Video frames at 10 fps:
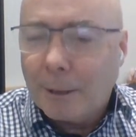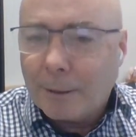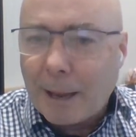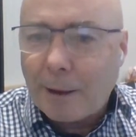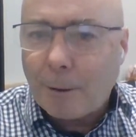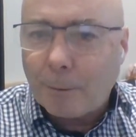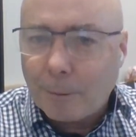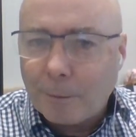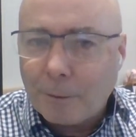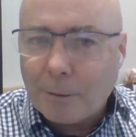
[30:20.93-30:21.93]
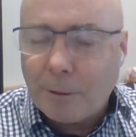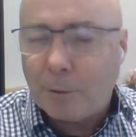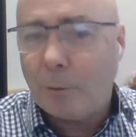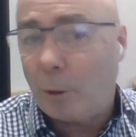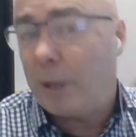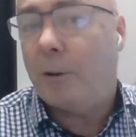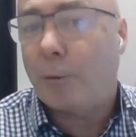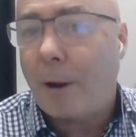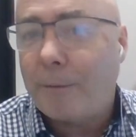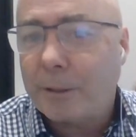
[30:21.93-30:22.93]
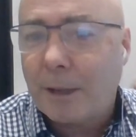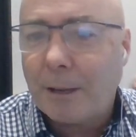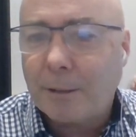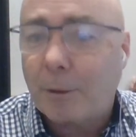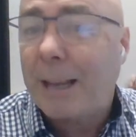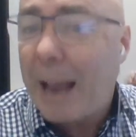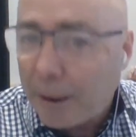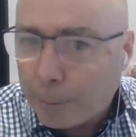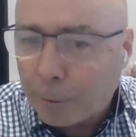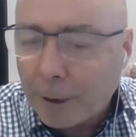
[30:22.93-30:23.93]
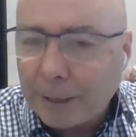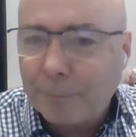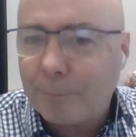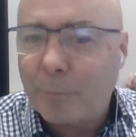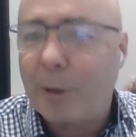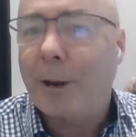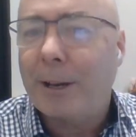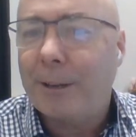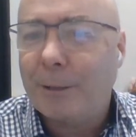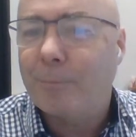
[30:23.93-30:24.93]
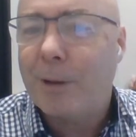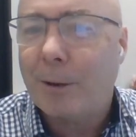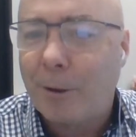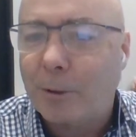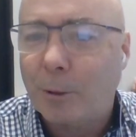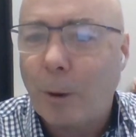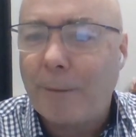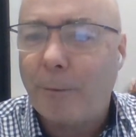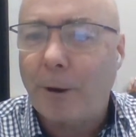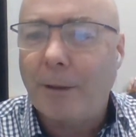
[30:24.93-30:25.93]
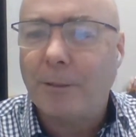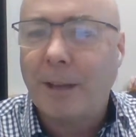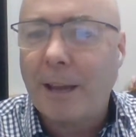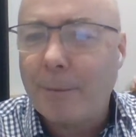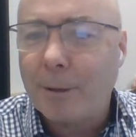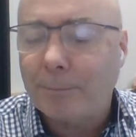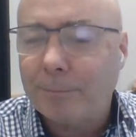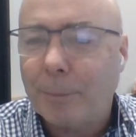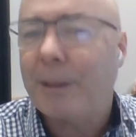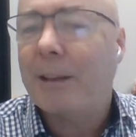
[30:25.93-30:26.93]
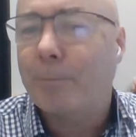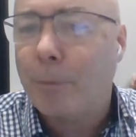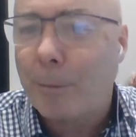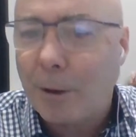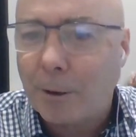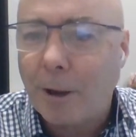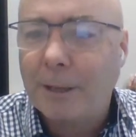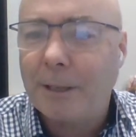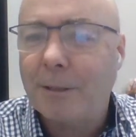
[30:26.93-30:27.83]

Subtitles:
Now you're looking at a driverless car, so it can operate theoretically, close to 24 hours a day, but that's probably not likely.